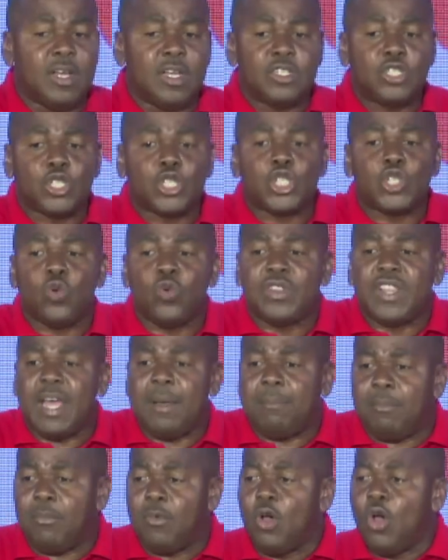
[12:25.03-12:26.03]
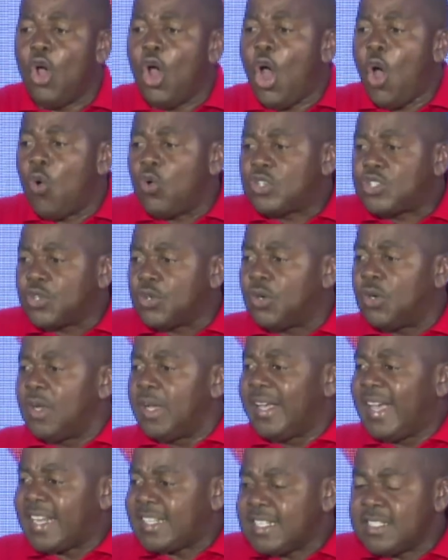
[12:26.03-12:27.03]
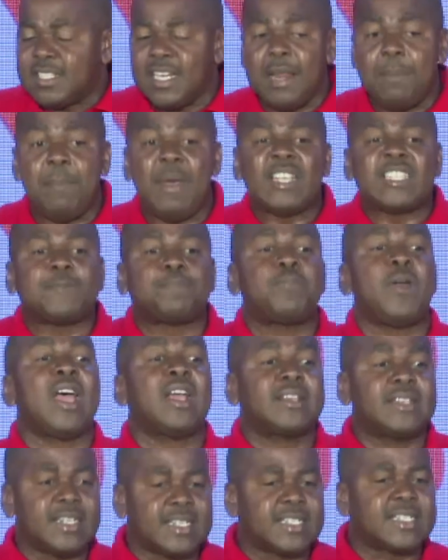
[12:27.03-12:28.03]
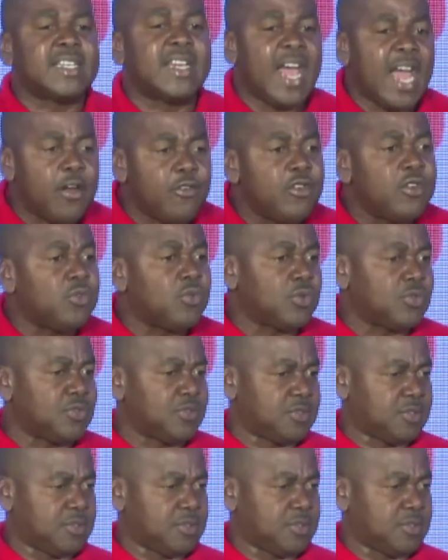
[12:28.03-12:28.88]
to show them how to get into the best practice scenarios.